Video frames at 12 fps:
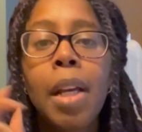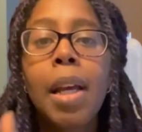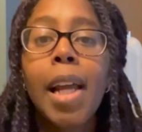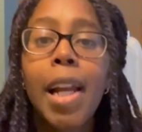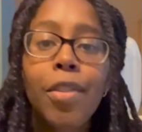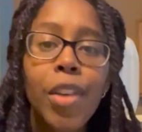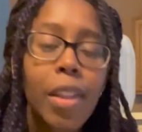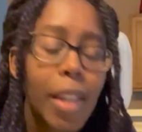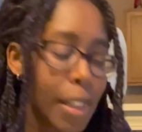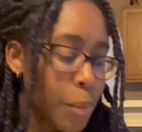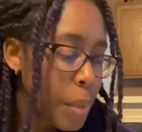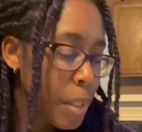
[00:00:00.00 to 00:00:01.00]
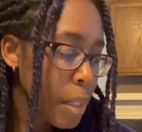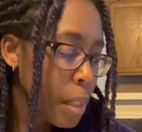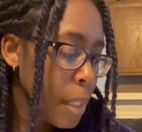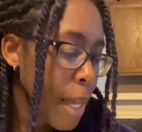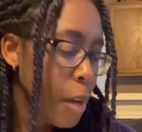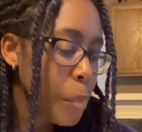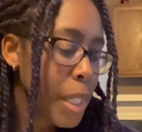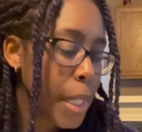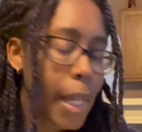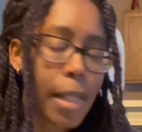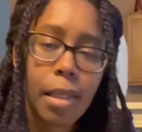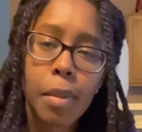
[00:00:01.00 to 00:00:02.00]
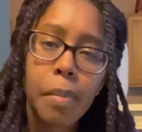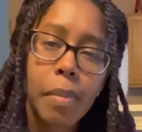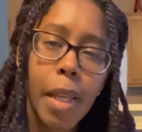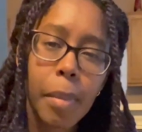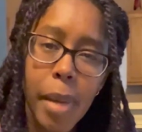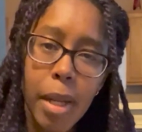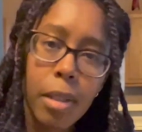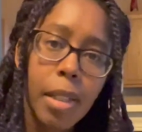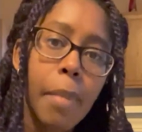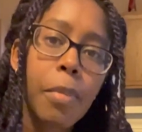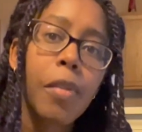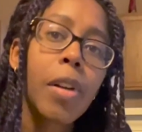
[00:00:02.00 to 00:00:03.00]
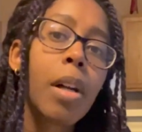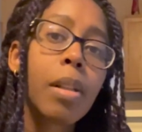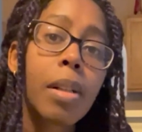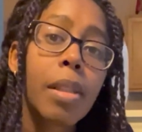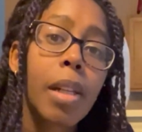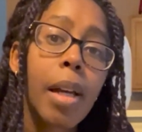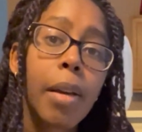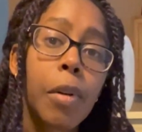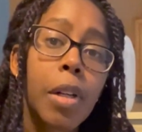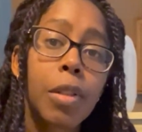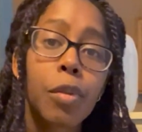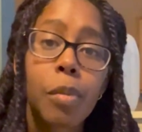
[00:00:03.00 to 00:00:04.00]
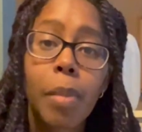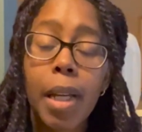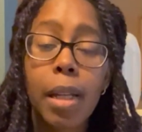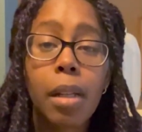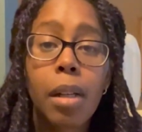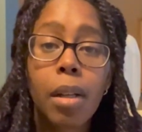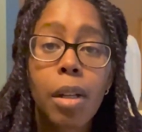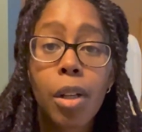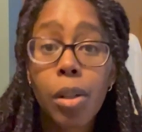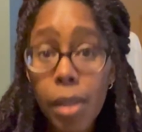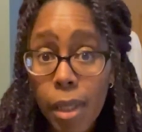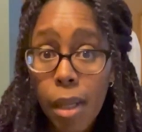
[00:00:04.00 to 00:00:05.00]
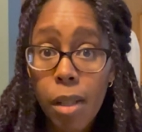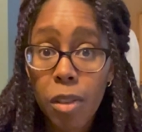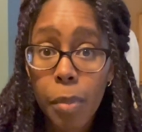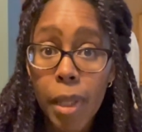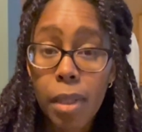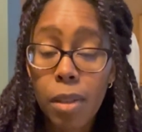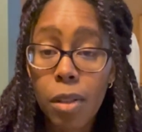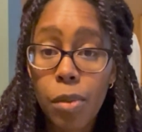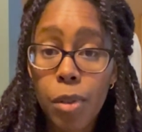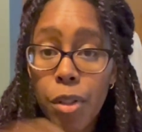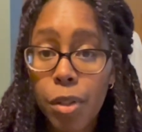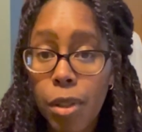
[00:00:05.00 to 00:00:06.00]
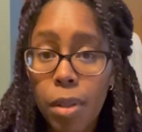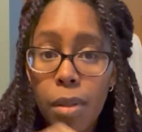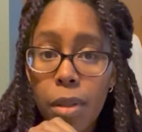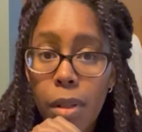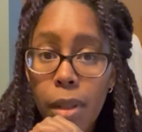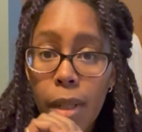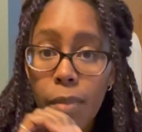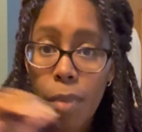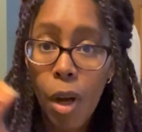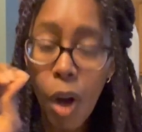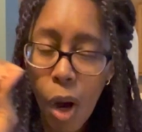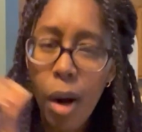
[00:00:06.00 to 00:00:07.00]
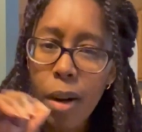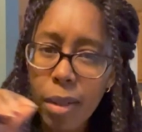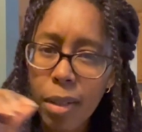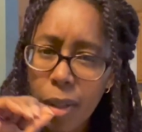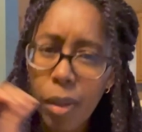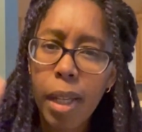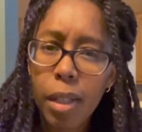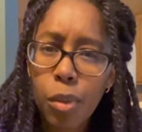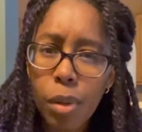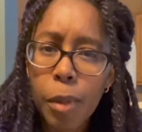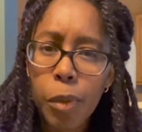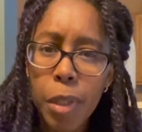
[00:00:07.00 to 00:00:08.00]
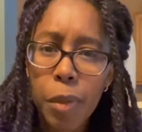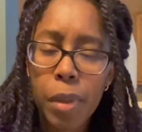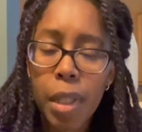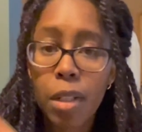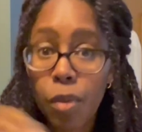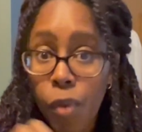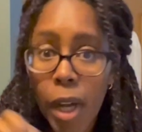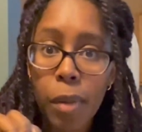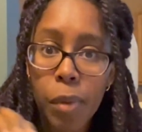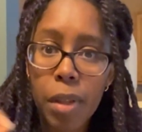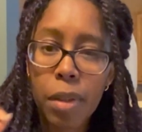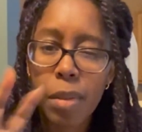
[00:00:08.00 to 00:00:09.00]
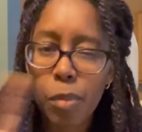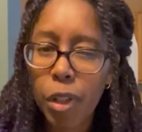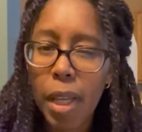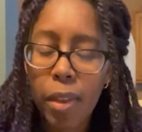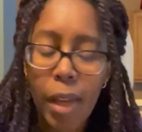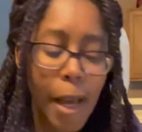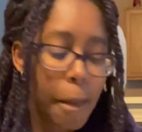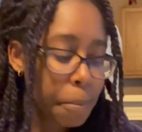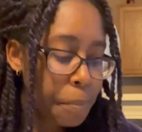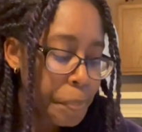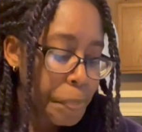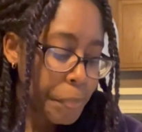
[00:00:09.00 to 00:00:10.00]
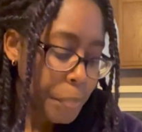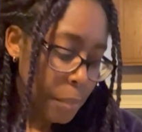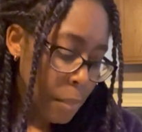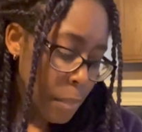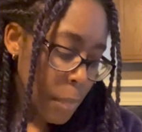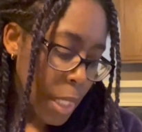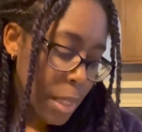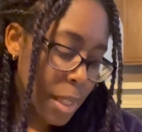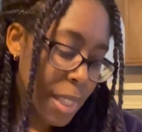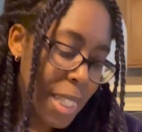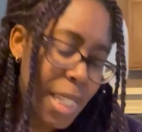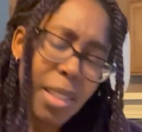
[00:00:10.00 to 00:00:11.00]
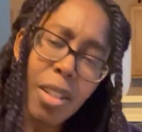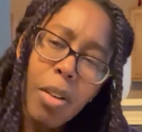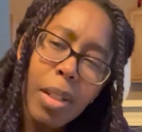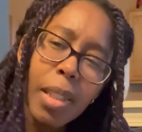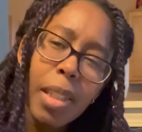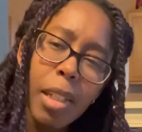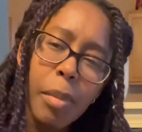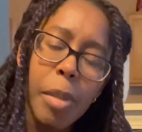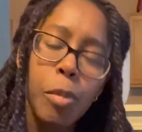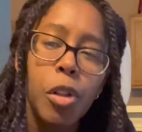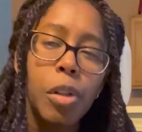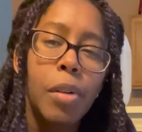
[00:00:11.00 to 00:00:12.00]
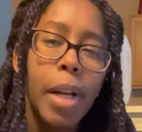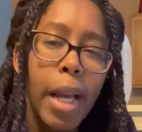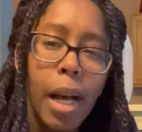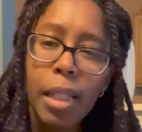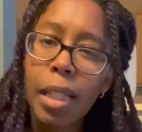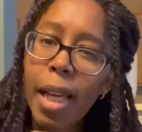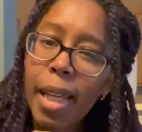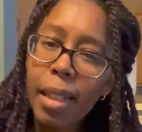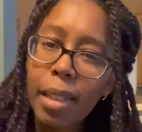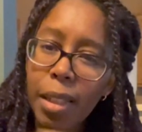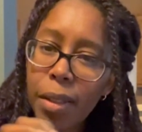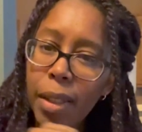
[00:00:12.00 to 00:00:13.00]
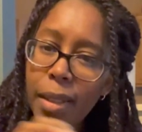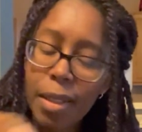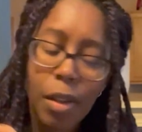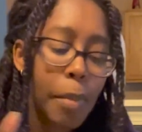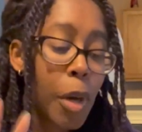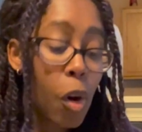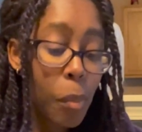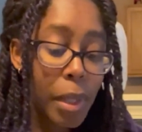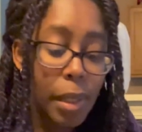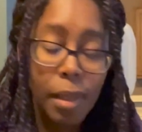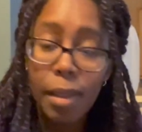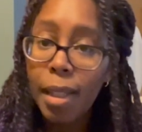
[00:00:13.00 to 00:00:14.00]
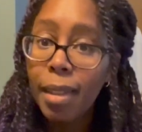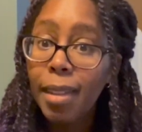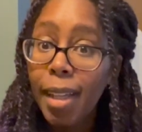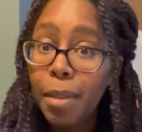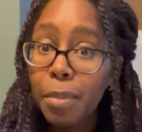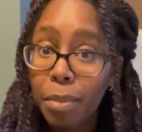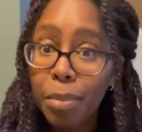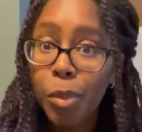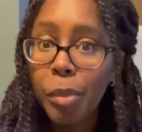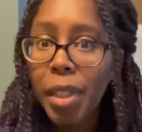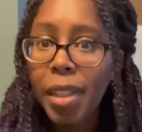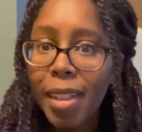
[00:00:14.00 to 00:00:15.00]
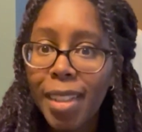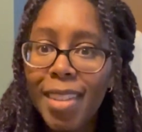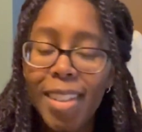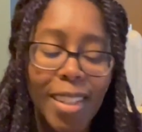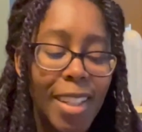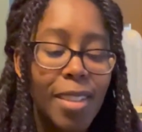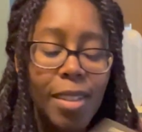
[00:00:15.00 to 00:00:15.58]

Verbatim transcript: And I think that's what's going to allow me to get some like better depth of color than I was with my current colored pencils, which are just, they're like hard, you know, like a normal one you would think to write with. It's more like that. These are a little bit more crayon-like, like you get, so I'm hoping that, that that will be good. So these